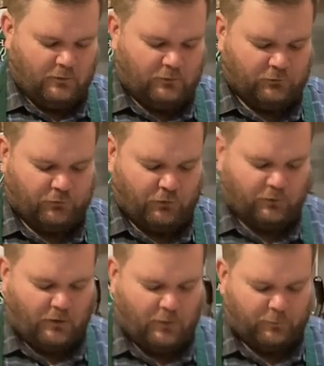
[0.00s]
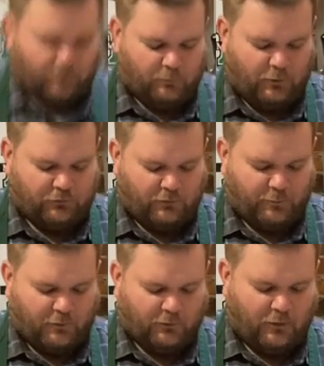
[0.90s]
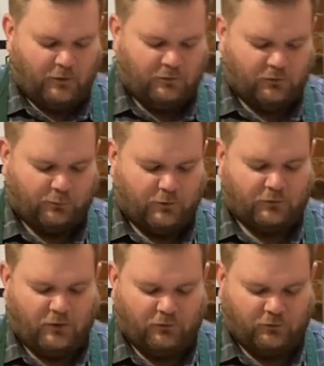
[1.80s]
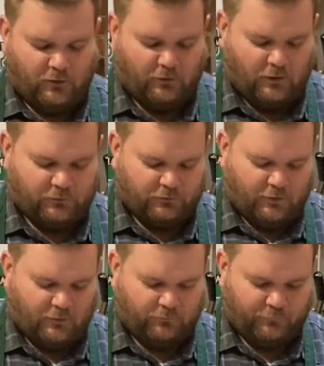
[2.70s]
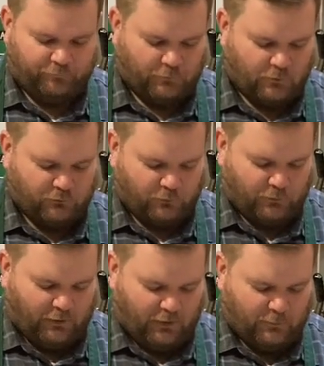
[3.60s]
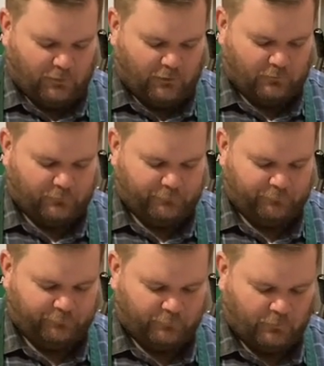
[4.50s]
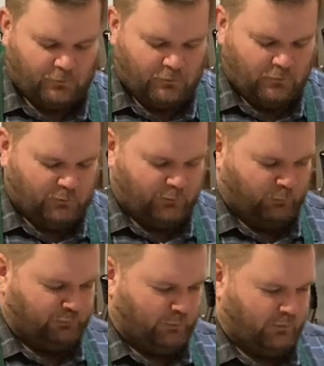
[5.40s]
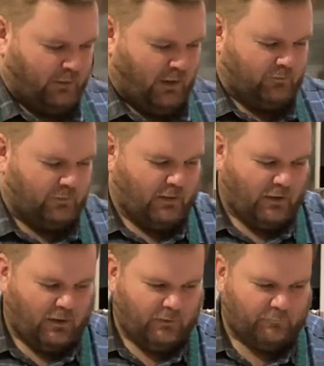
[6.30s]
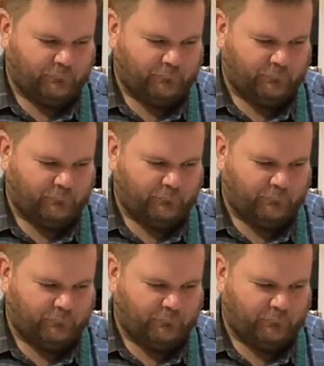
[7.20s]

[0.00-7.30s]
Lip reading: stirred up, mixed up already, just because I use it on a lot of stuff. So we're going to add about a tablespoon and a half of that,